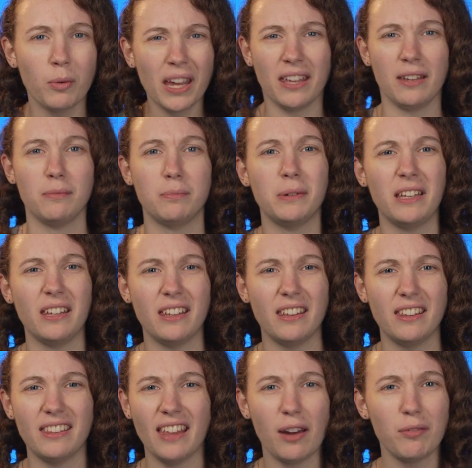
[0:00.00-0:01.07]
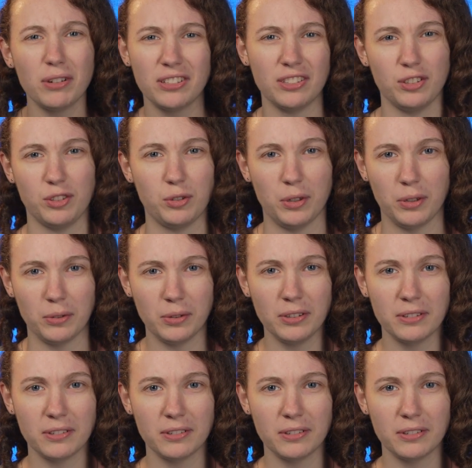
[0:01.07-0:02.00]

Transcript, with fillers: Wait, but that wasn't true.